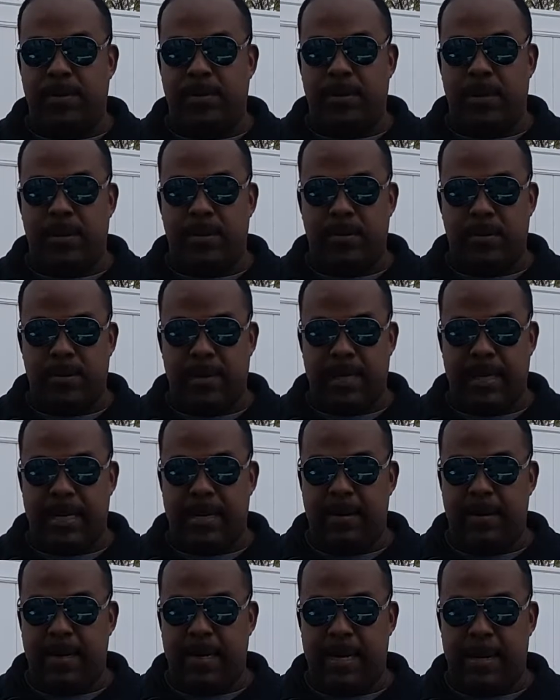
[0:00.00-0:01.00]
So,
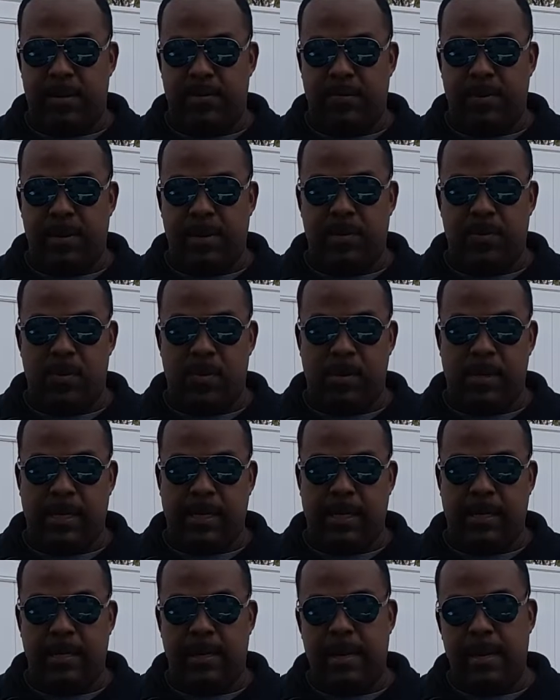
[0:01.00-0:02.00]
and I really
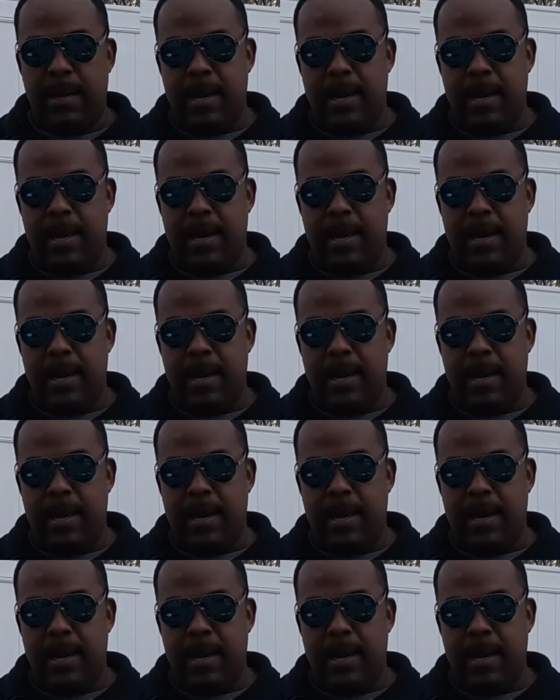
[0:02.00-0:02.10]
wanted it.